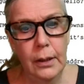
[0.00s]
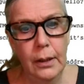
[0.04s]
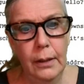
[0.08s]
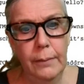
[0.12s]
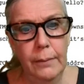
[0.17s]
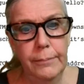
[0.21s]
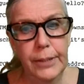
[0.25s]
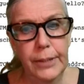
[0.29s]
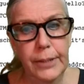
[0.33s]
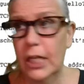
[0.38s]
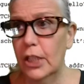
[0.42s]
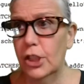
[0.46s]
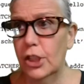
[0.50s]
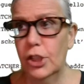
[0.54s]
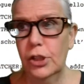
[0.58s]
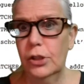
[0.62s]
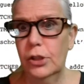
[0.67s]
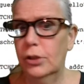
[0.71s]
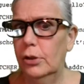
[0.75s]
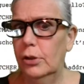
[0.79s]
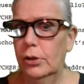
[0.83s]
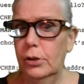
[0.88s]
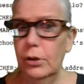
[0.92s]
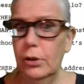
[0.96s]
Because
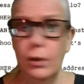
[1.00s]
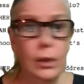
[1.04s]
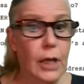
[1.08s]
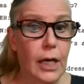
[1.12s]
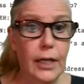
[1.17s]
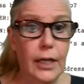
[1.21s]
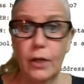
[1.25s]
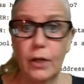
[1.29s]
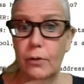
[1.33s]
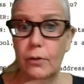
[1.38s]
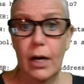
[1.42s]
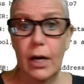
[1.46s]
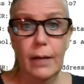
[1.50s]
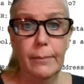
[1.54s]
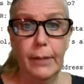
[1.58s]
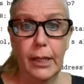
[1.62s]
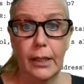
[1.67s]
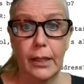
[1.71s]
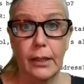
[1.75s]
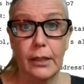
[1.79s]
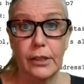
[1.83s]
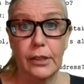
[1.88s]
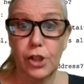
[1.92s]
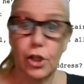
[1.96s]
you're not a crime
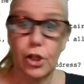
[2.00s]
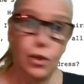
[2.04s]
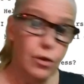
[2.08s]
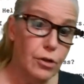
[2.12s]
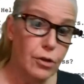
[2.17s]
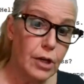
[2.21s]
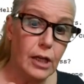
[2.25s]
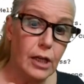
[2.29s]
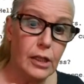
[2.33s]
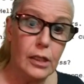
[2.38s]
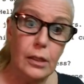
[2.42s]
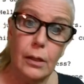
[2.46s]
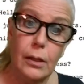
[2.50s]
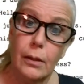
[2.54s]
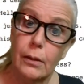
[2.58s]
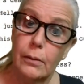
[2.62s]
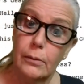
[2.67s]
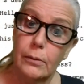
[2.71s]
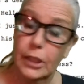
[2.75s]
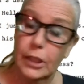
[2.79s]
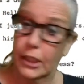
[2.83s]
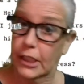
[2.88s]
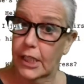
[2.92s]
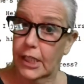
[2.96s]
analyst. You're not a
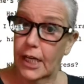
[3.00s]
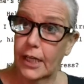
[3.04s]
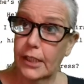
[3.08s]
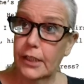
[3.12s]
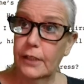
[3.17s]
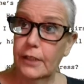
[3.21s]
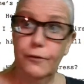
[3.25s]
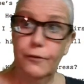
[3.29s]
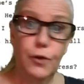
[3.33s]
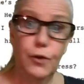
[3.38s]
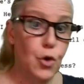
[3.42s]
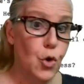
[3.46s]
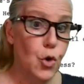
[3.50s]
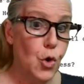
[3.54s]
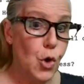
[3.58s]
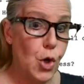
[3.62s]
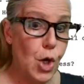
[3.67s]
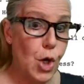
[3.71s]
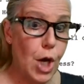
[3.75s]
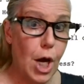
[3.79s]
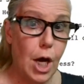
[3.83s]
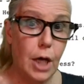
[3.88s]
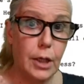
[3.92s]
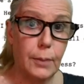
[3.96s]
detective. You're
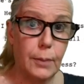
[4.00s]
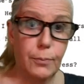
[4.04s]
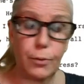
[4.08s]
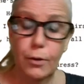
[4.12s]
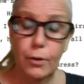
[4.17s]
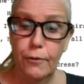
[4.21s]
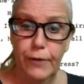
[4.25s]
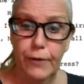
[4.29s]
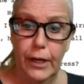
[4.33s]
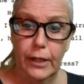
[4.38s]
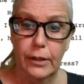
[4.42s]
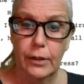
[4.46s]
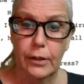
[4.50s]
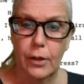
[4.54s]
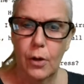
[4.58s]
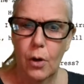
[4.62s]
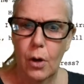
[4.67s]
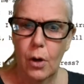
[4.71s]
not a profiler.